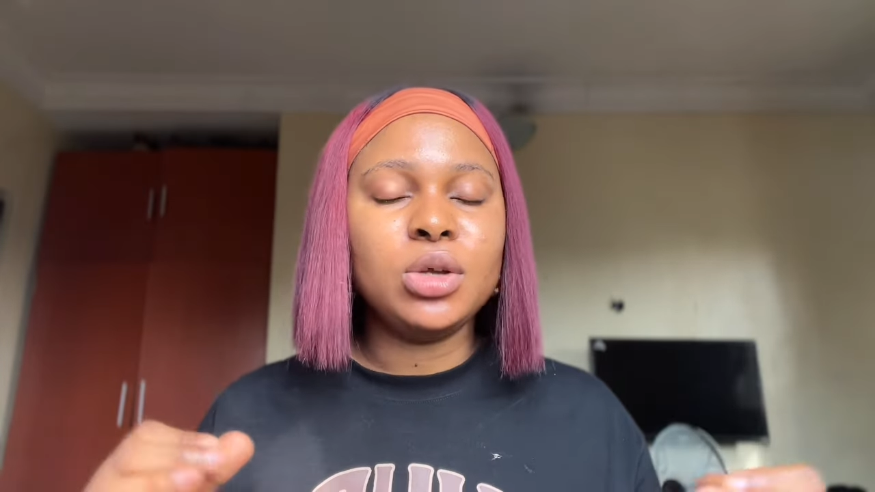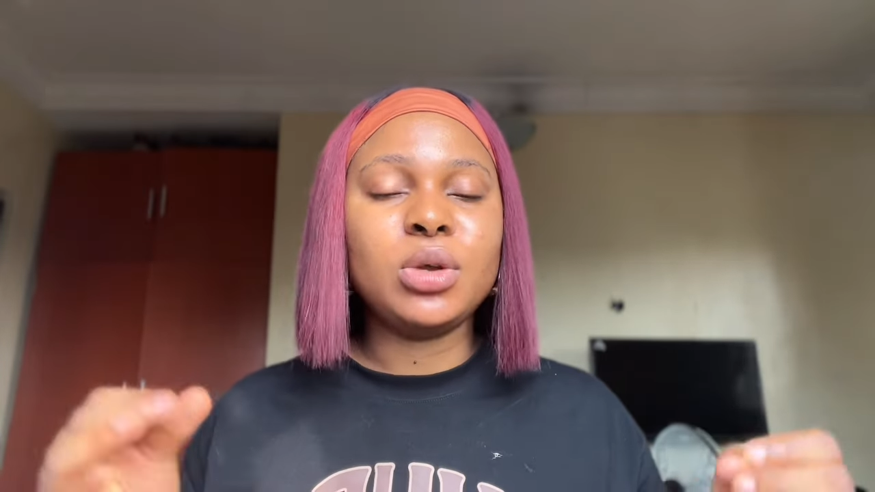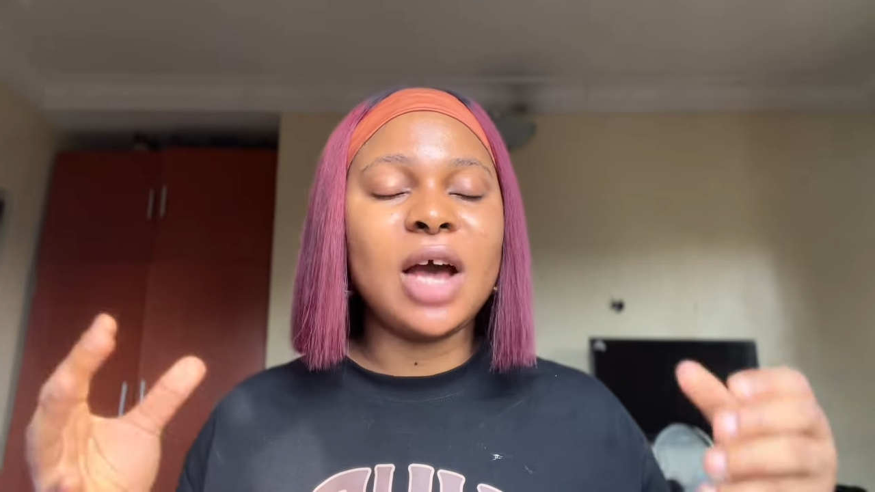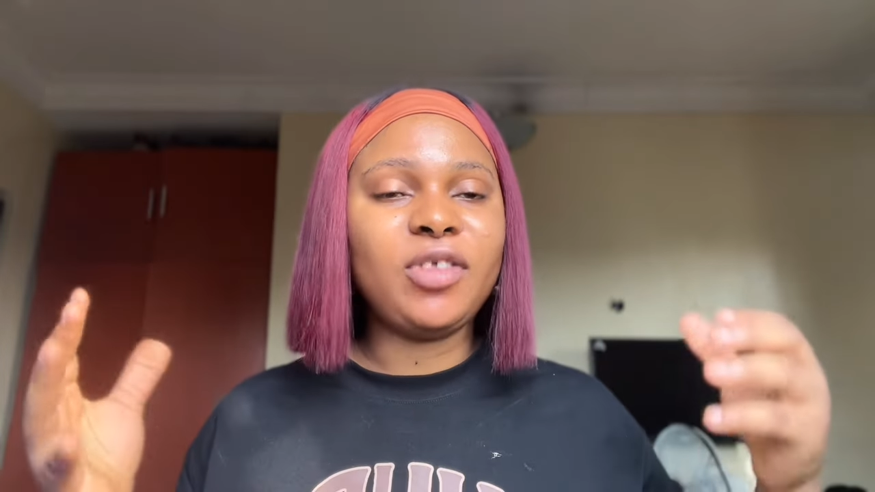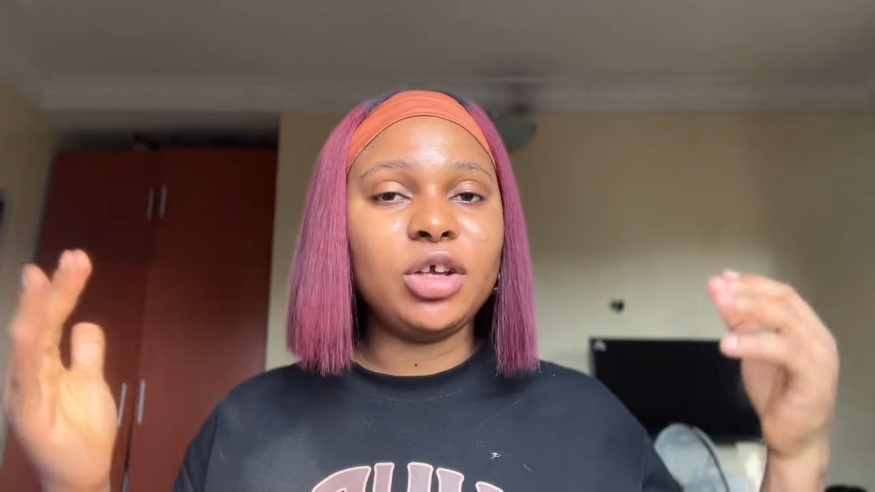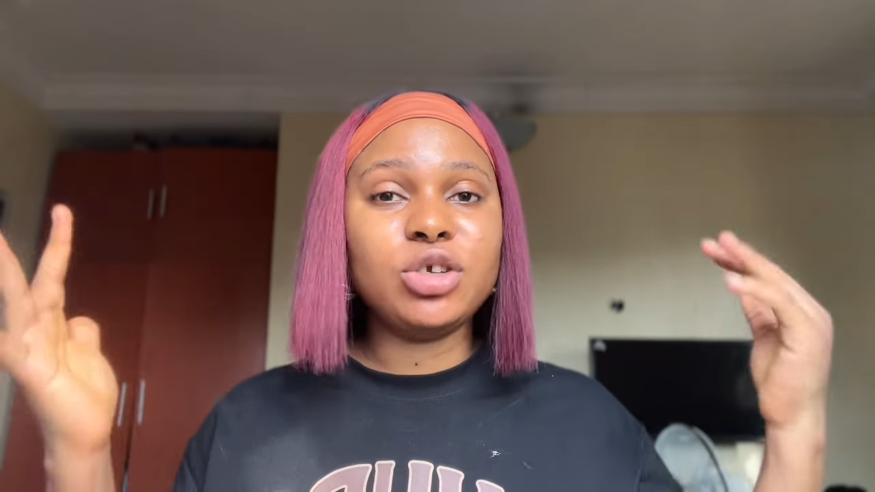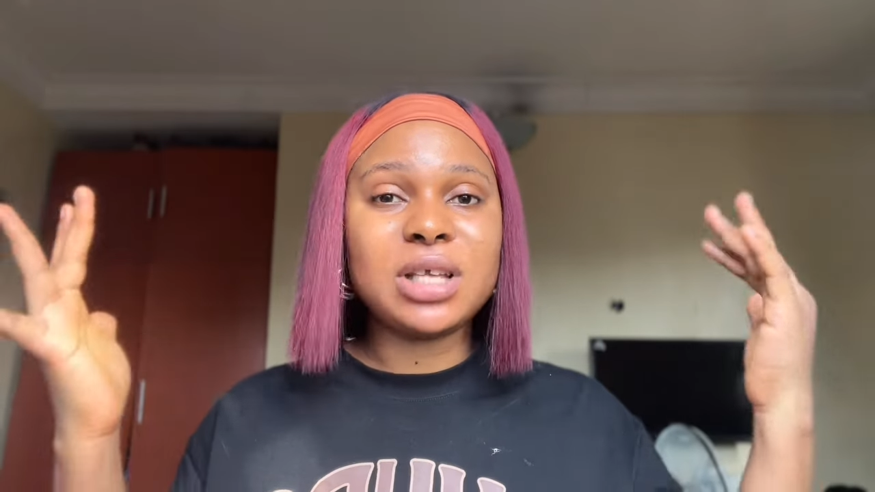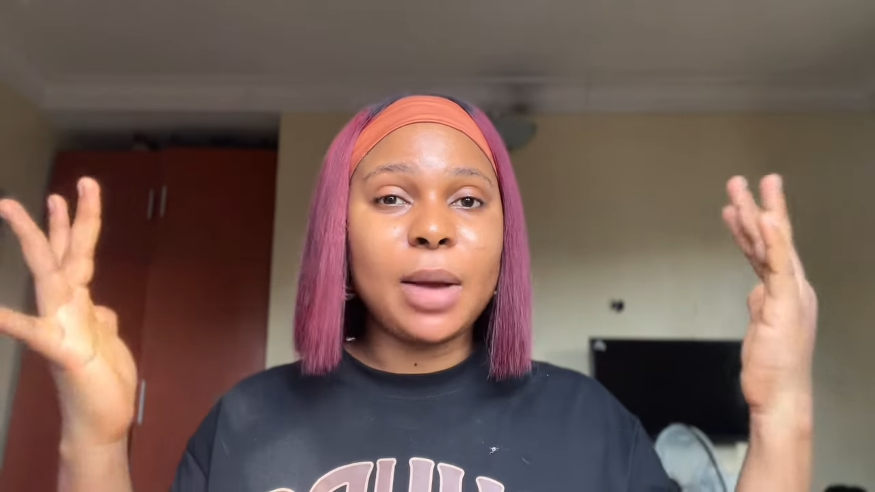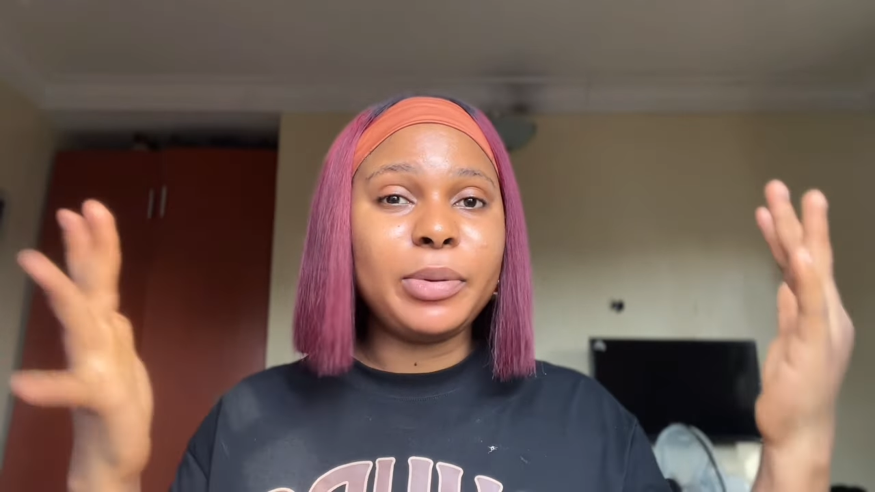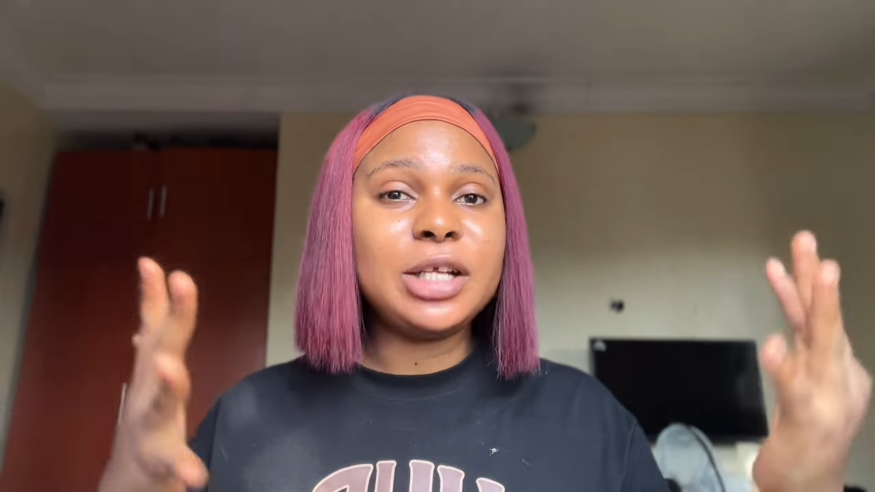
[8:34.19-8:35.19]
So after you
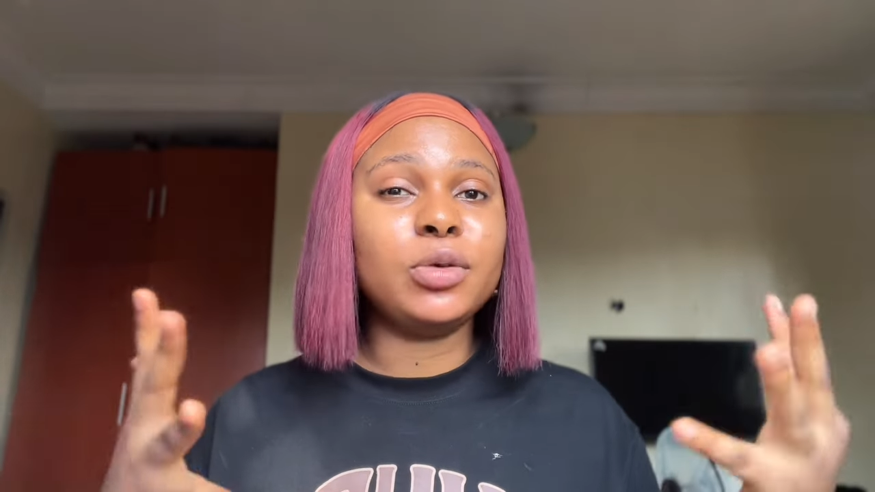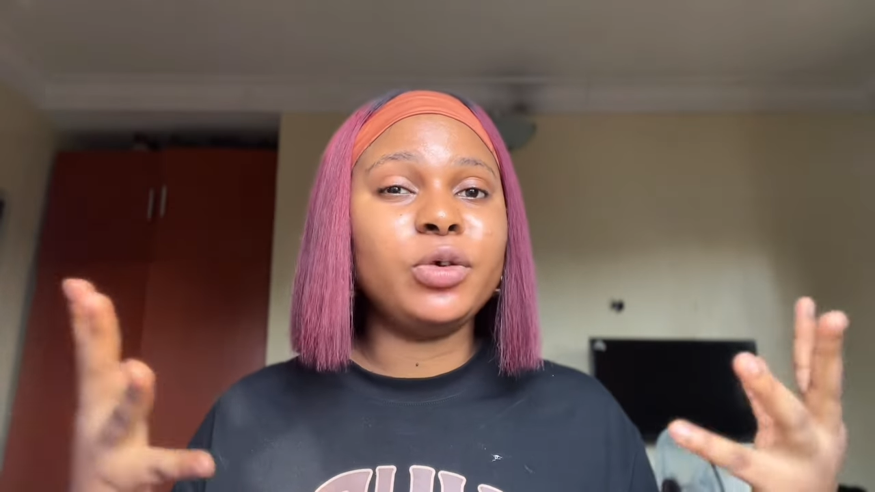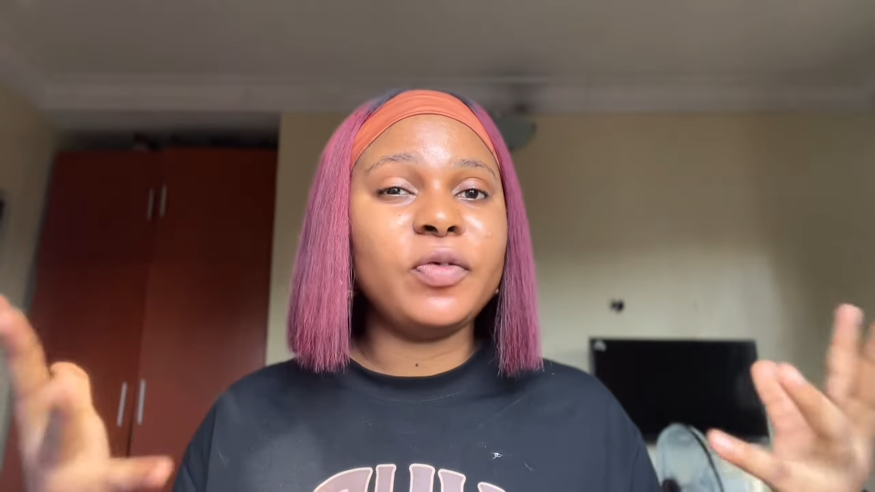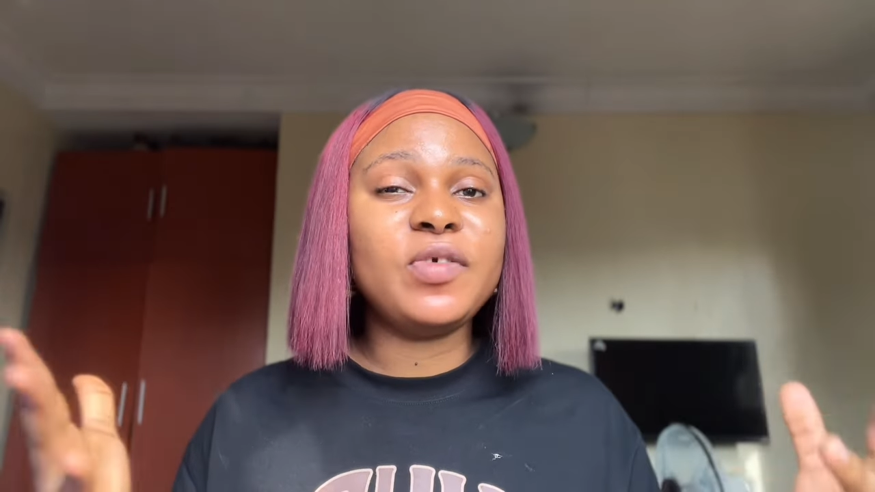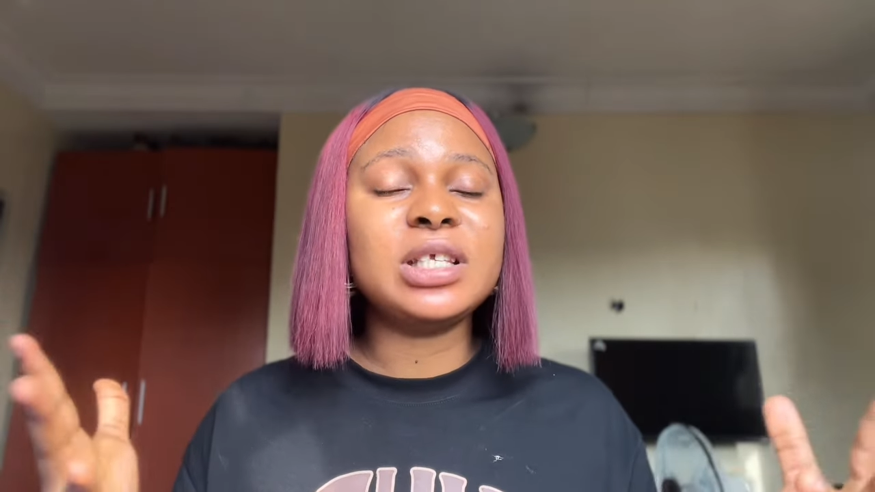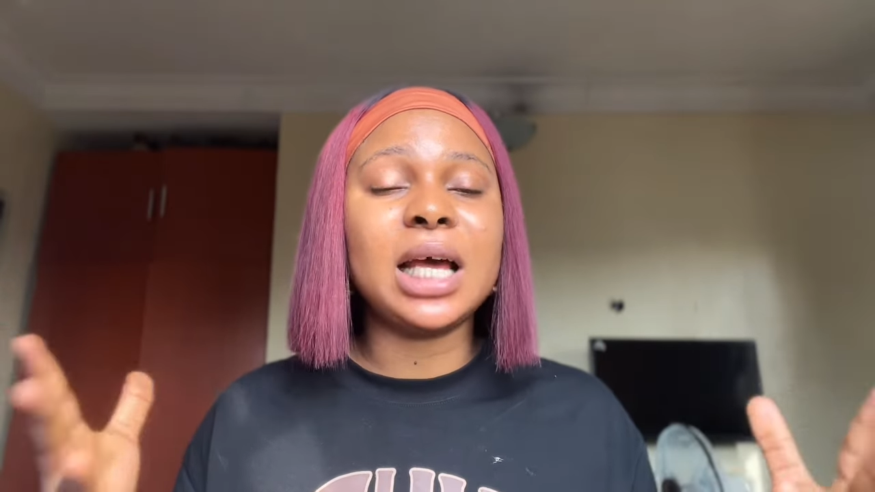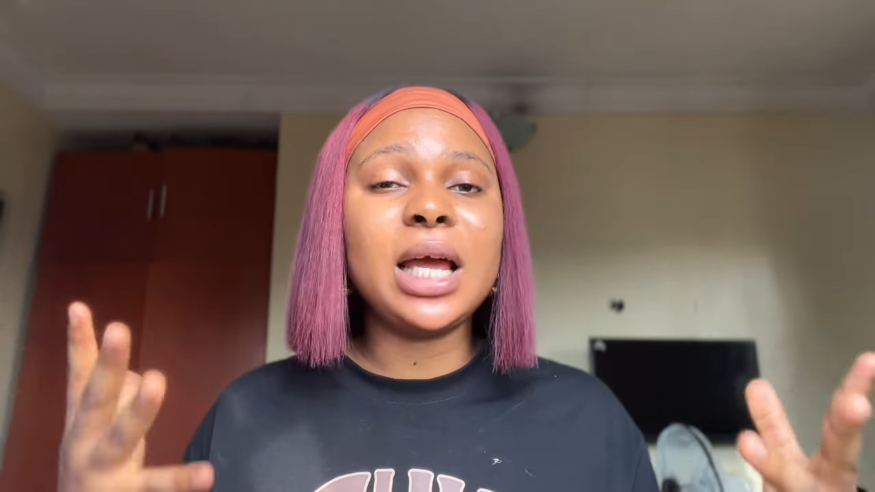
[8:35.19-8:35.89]
just apply it on your face,